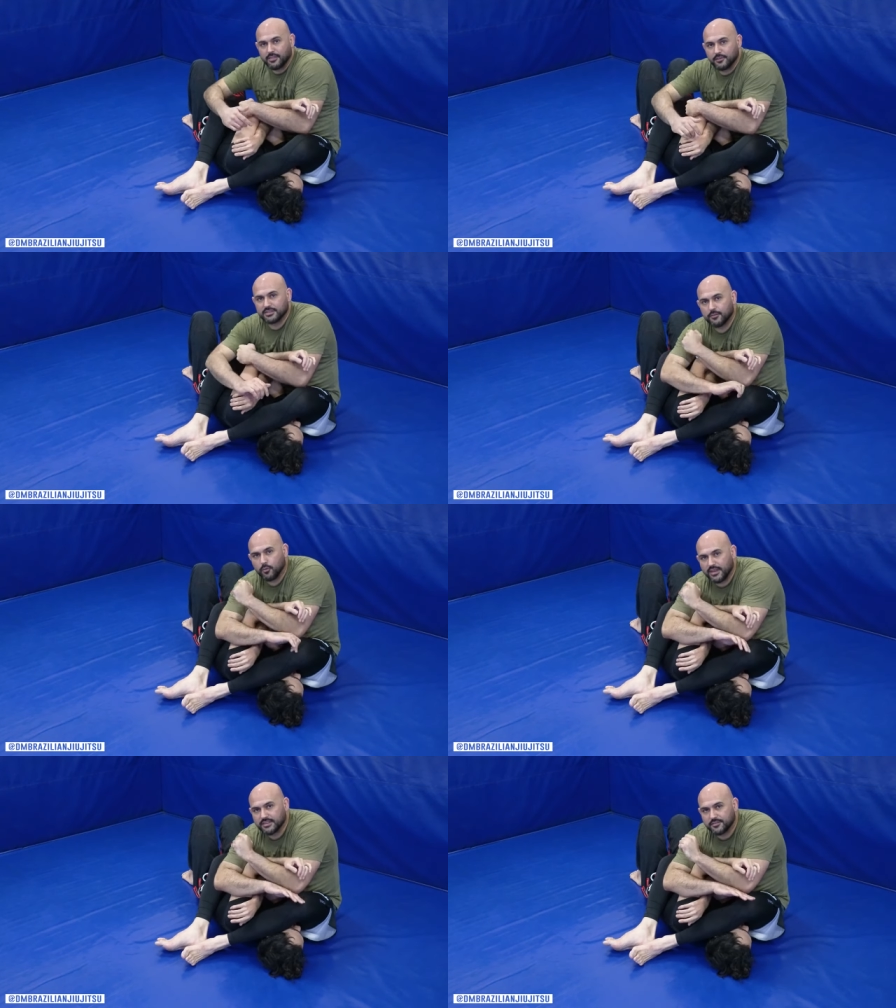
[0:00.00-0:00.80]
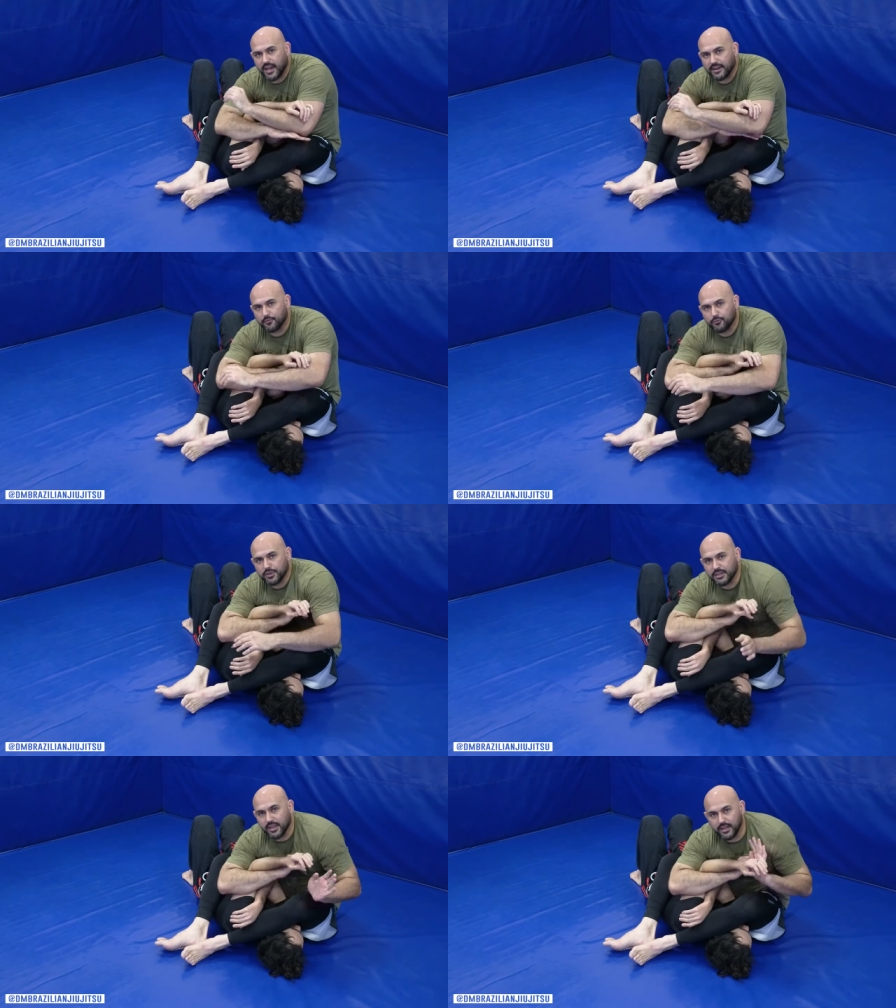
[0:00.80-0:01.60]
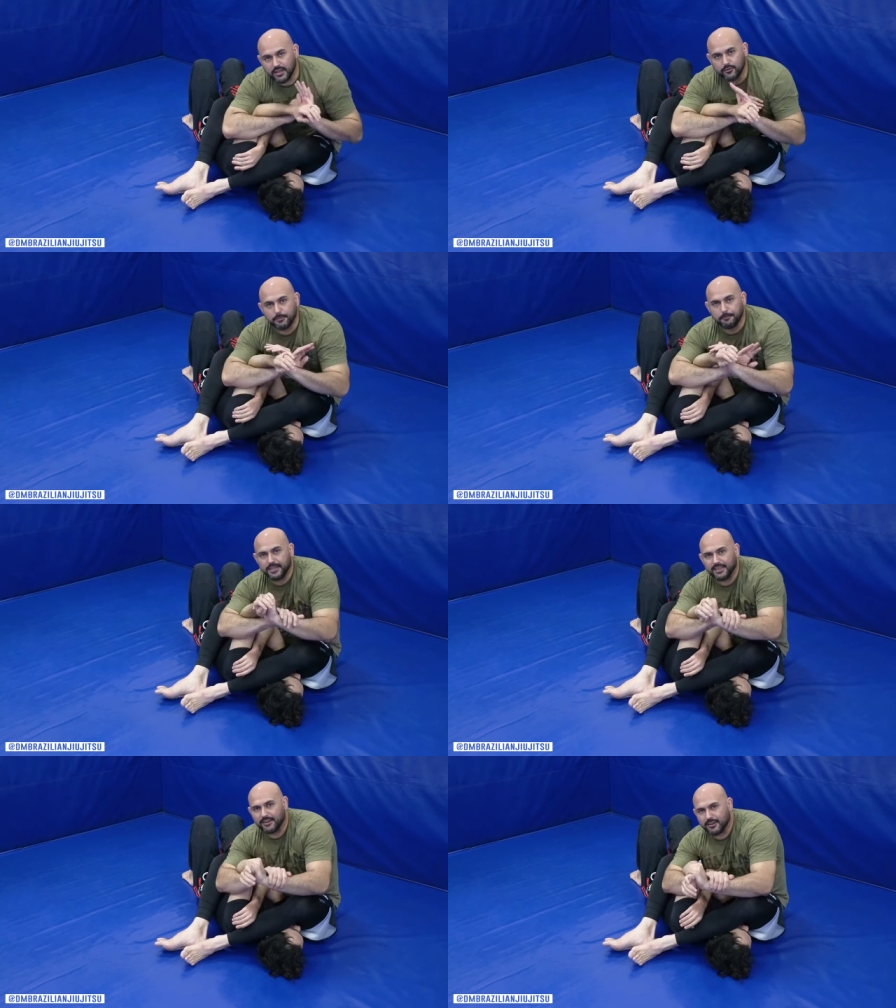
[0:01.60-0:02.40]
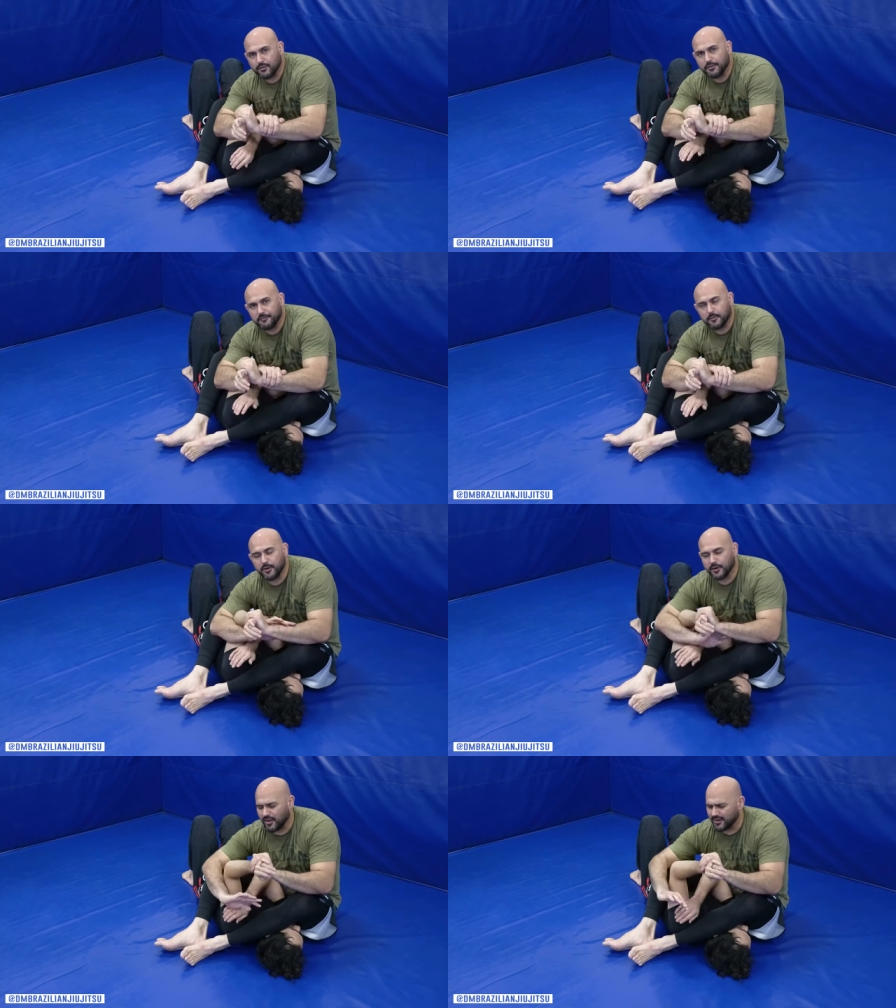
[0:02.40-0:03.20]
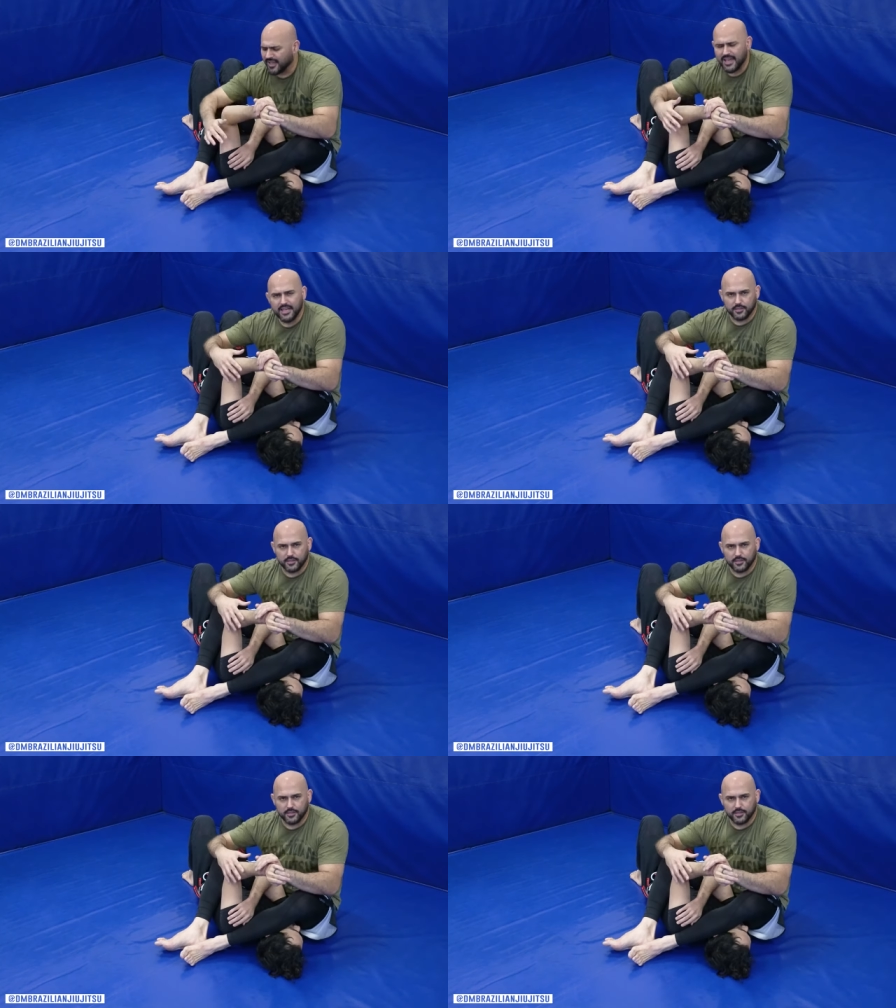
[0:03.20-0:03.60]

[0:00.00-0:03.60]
There's even ways of kind of re-gripping here and going for Americana.